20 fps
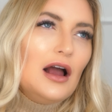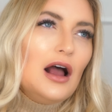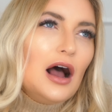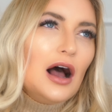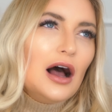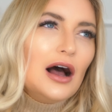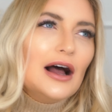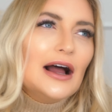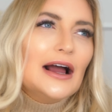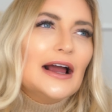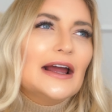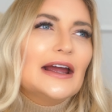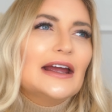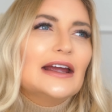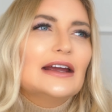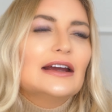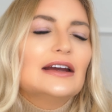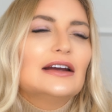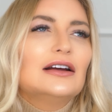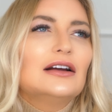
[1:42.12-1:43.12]

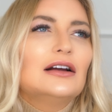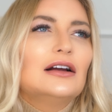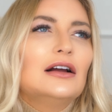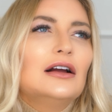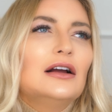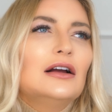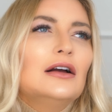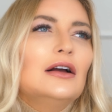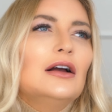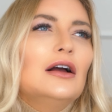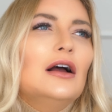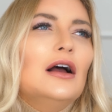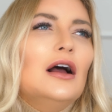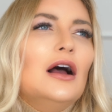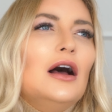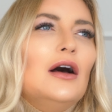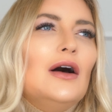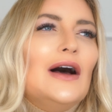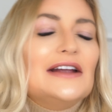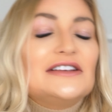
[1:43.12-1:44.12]
I
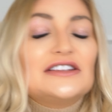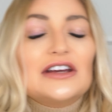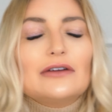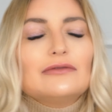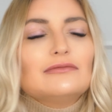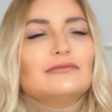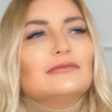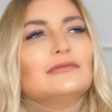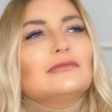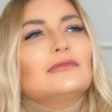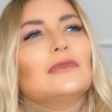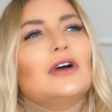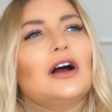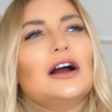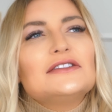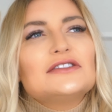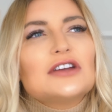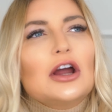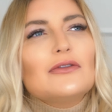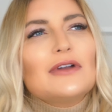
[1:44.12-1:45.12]

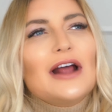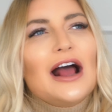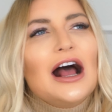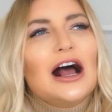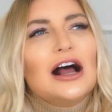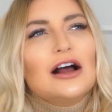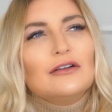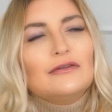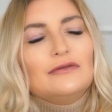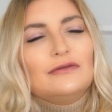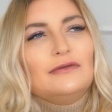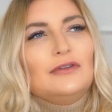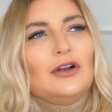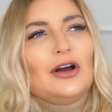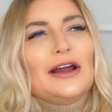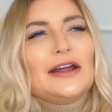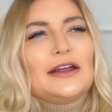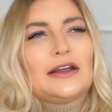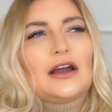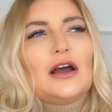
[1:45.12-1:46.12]
don't have
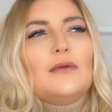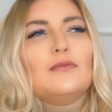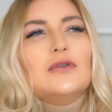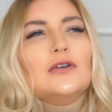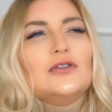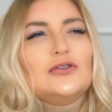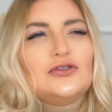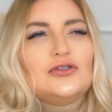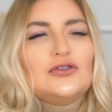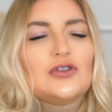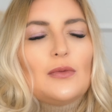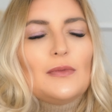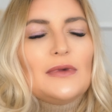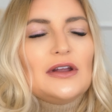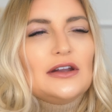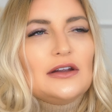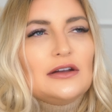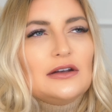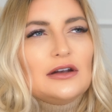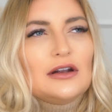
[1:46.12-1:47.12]
like a
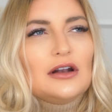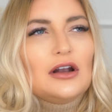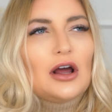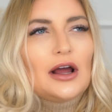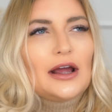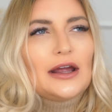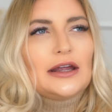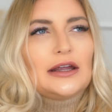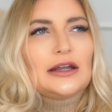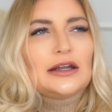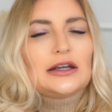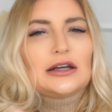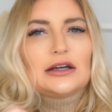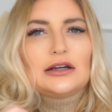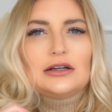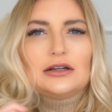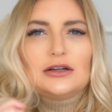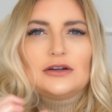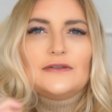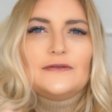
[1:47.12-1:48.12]
predominant like
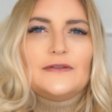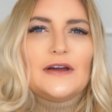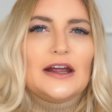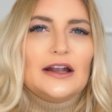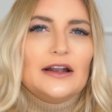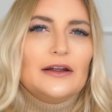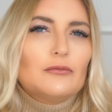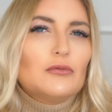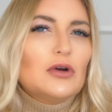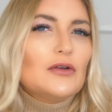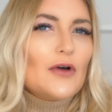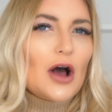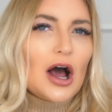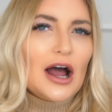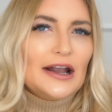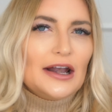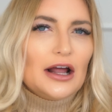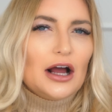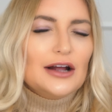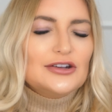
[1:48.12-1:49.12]
feeling. With
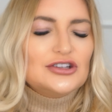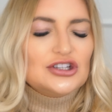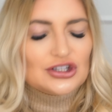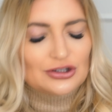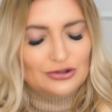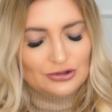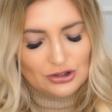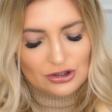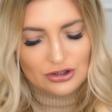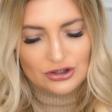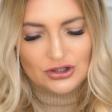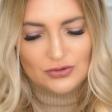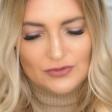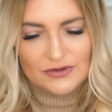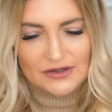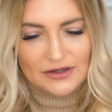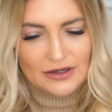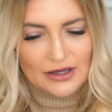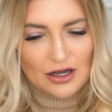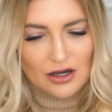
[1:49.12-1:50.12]
Isla, I just knew she
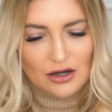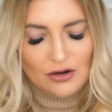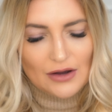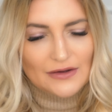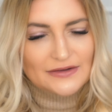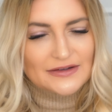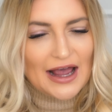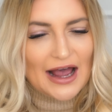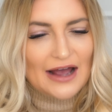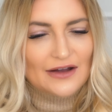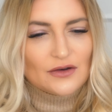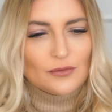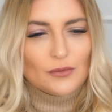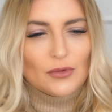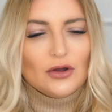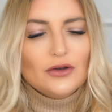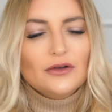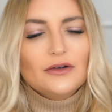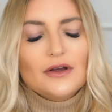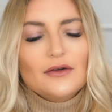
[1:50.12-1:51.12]
was a girl. I was
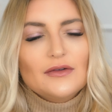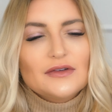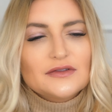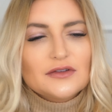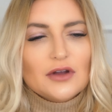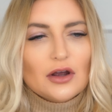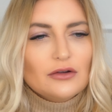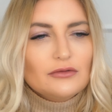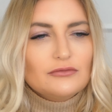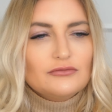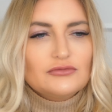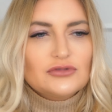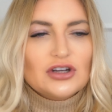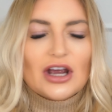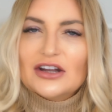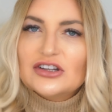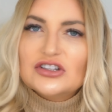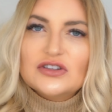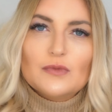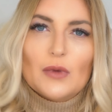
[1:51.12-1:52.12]
adamant. There was no
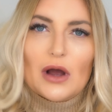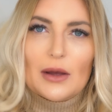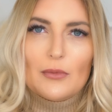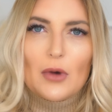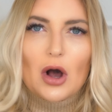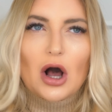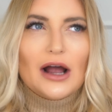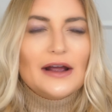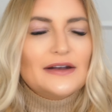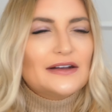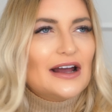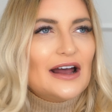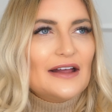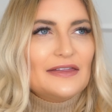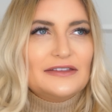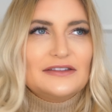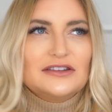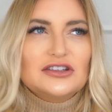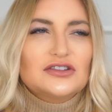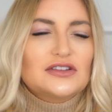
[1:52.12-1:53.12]
change in my mind. I
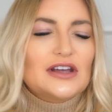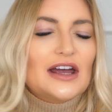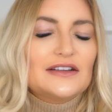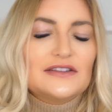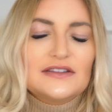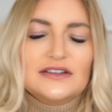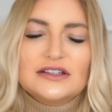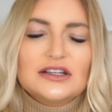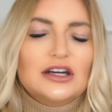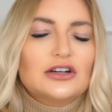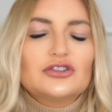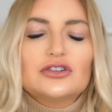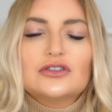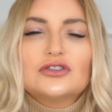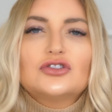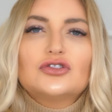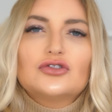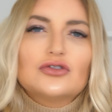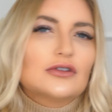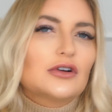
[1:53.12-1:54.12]
had just had such a
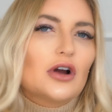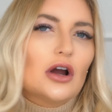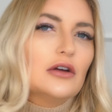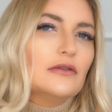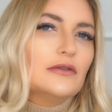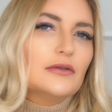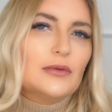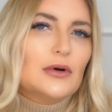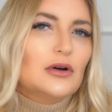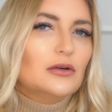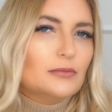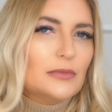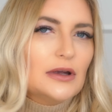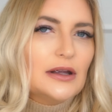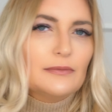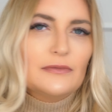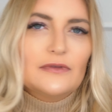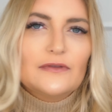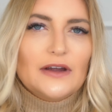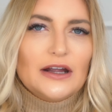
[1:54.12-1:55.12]
strong
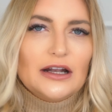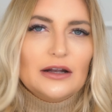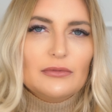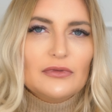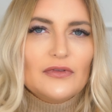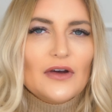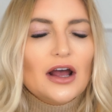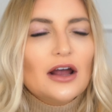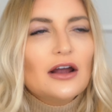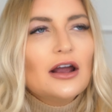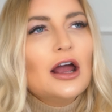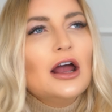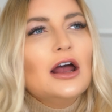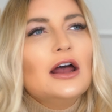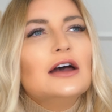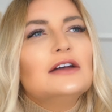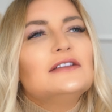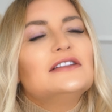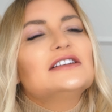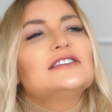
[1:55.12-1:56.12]
overwhelming feeling with her.
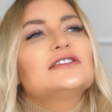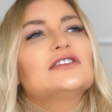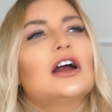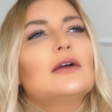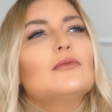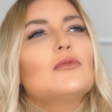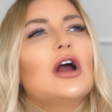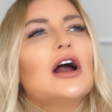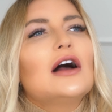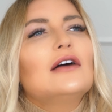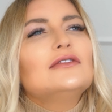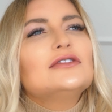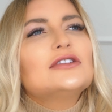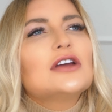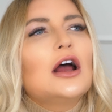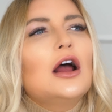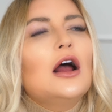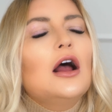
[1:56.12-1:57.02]
This time round,